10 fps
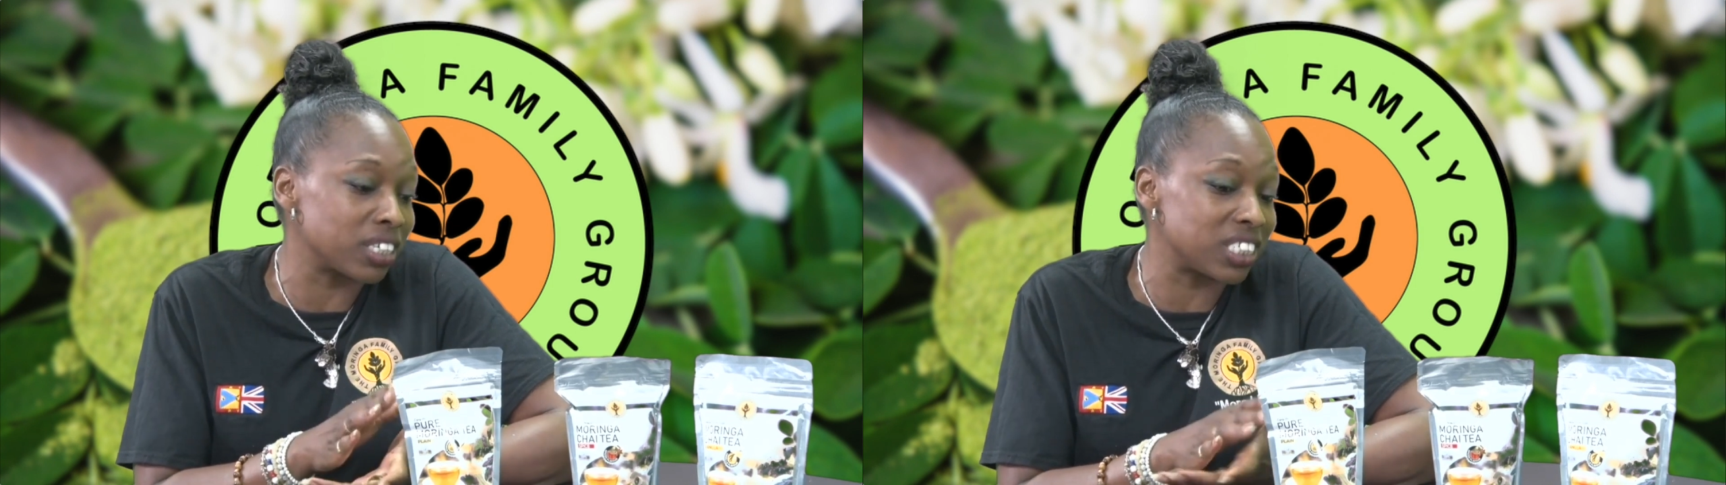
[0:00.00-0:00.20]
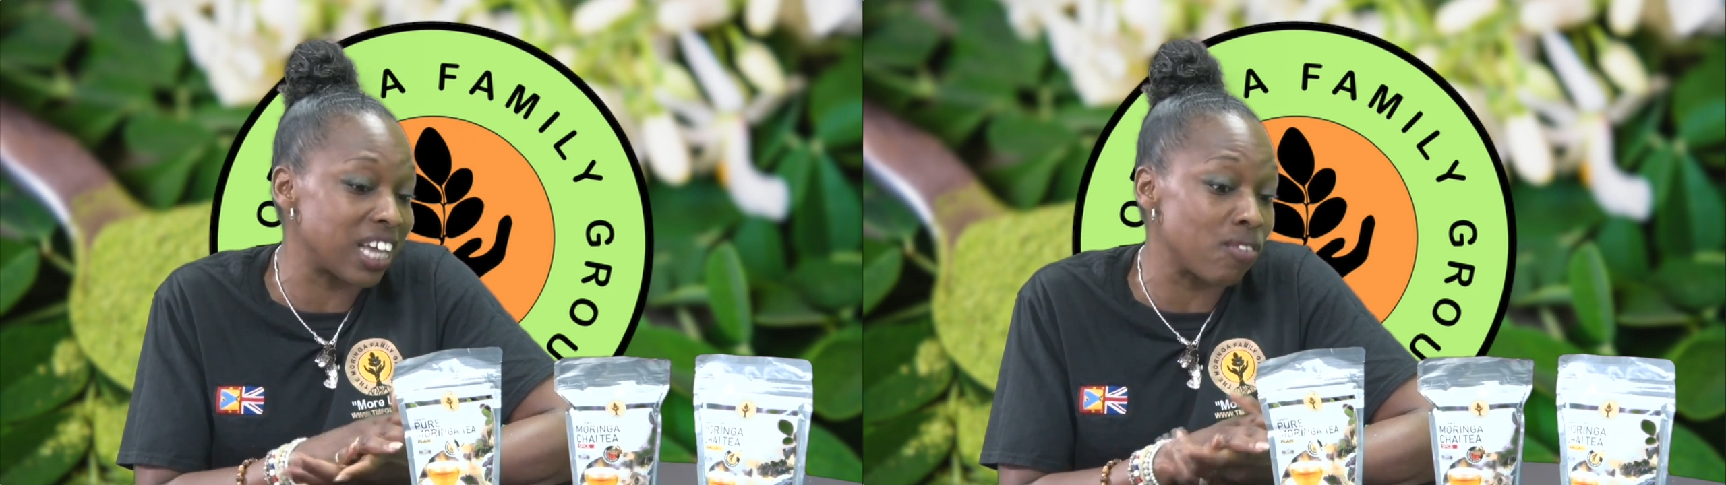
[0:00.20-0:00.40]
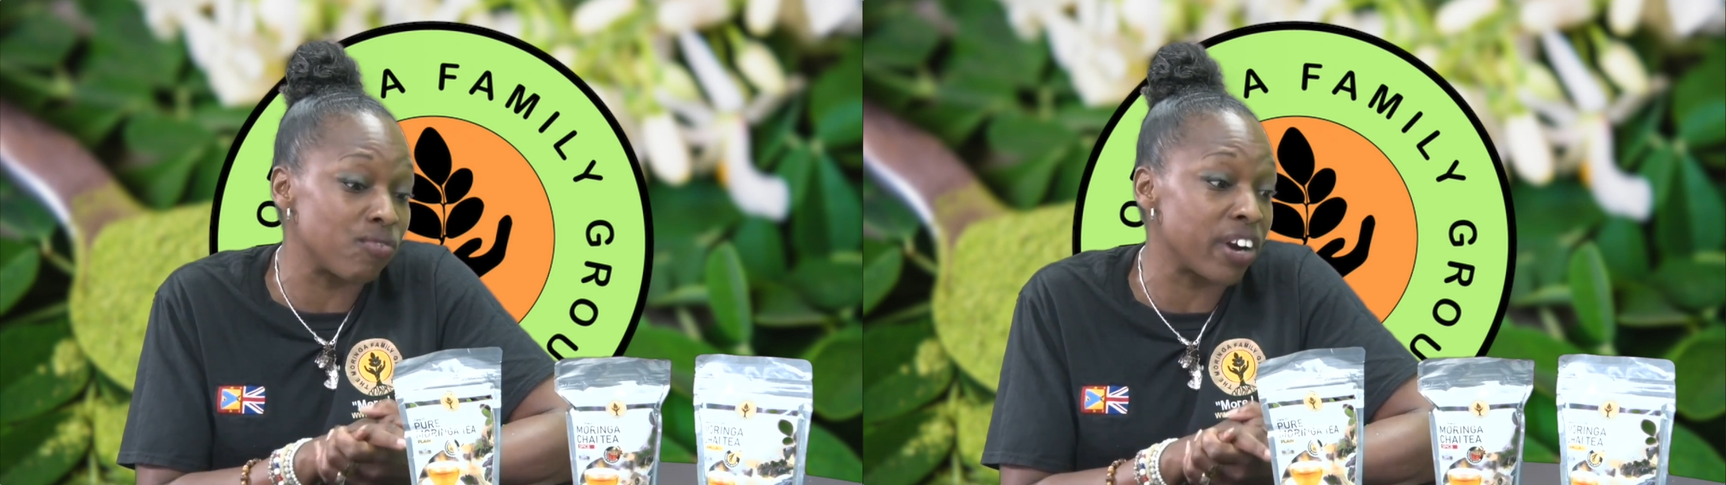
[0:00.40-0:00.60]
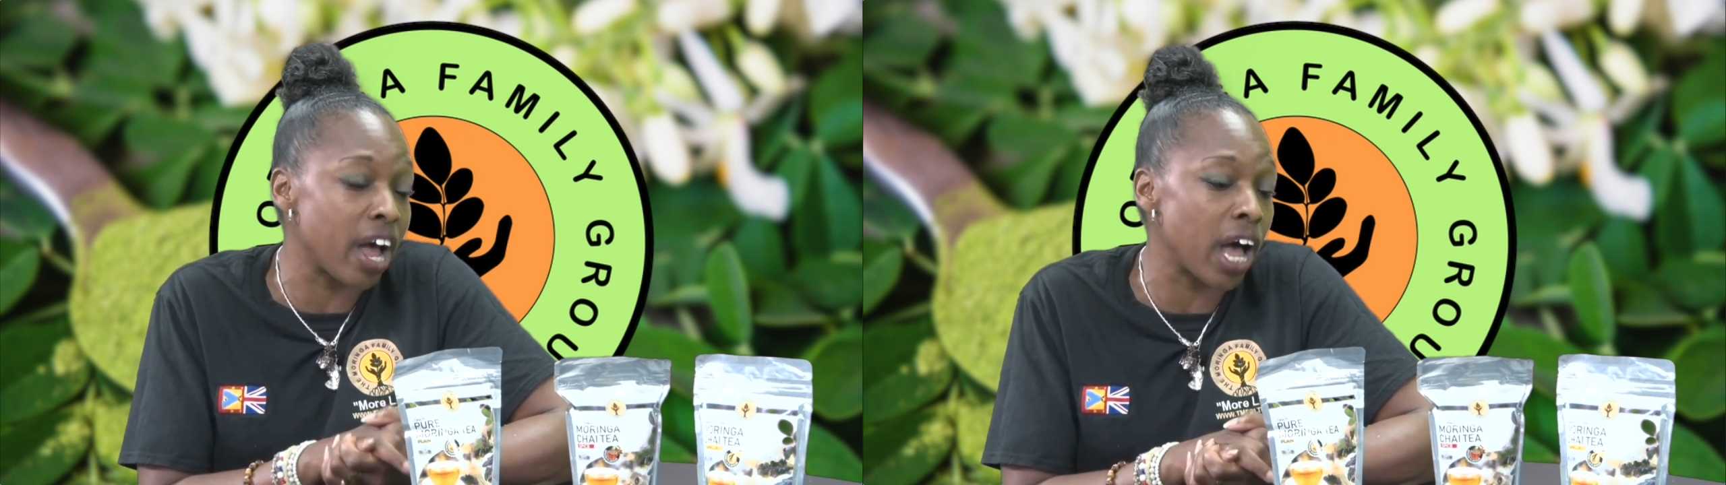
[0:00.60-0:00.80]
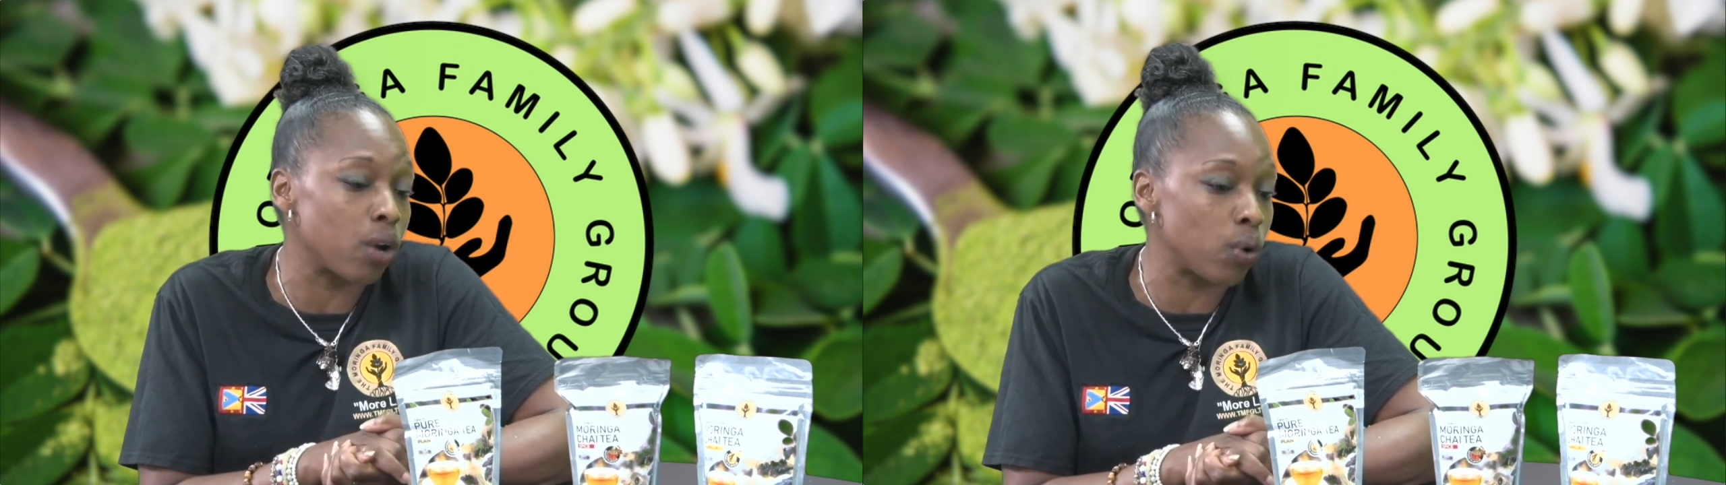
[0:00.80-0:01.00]
have very
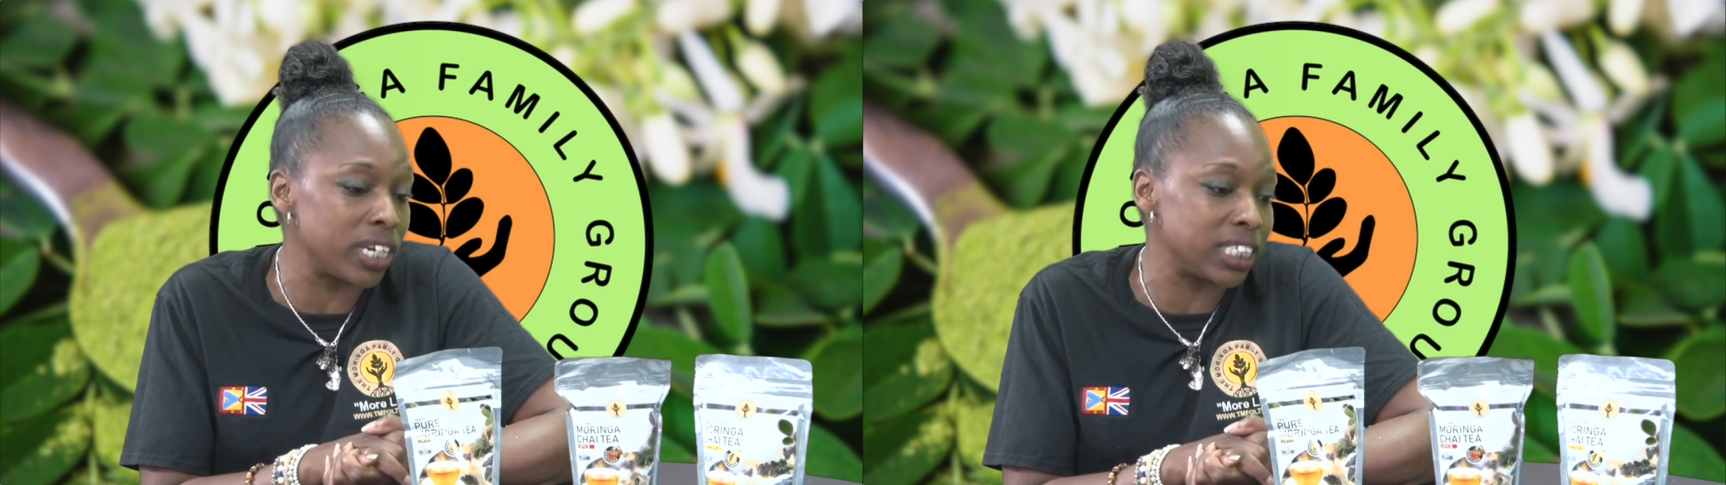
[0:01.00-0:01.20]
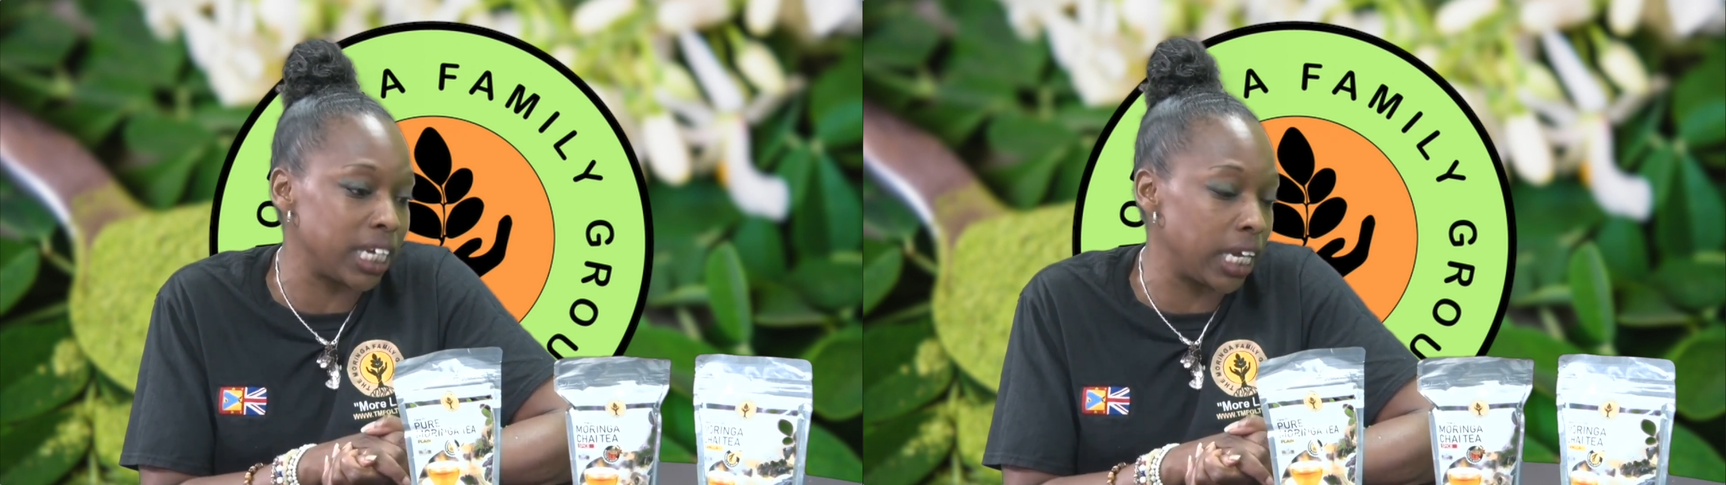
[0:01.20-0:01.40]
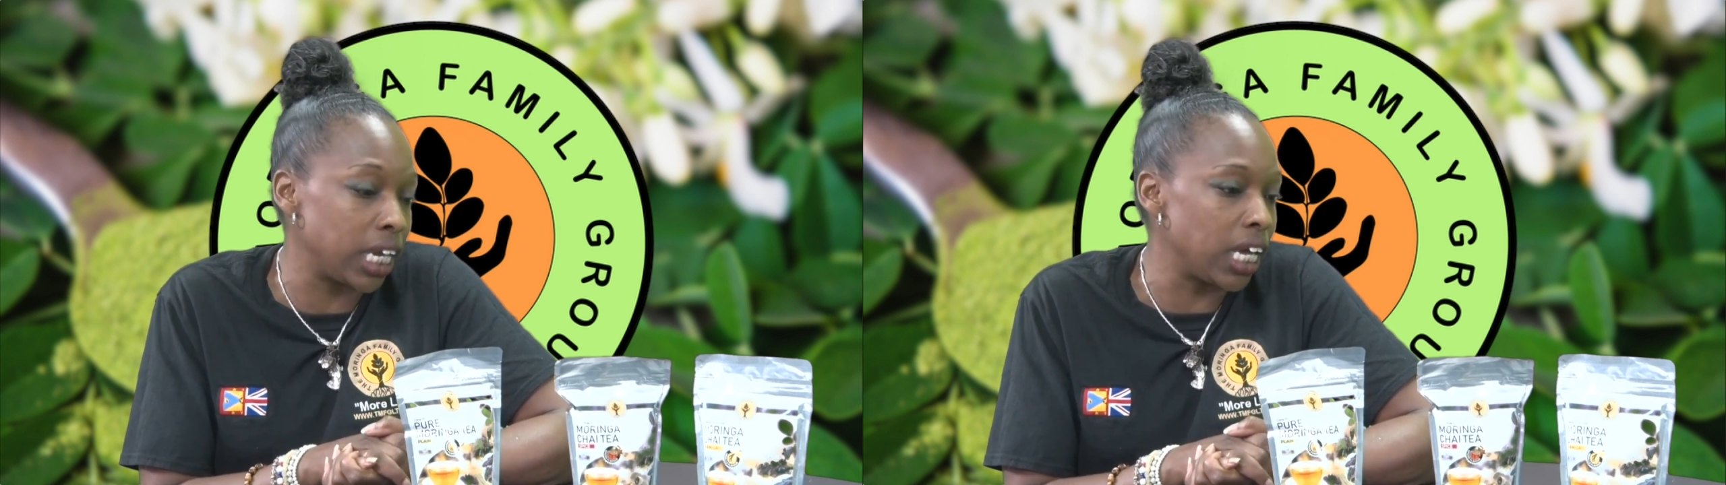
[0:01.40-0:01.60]
high quality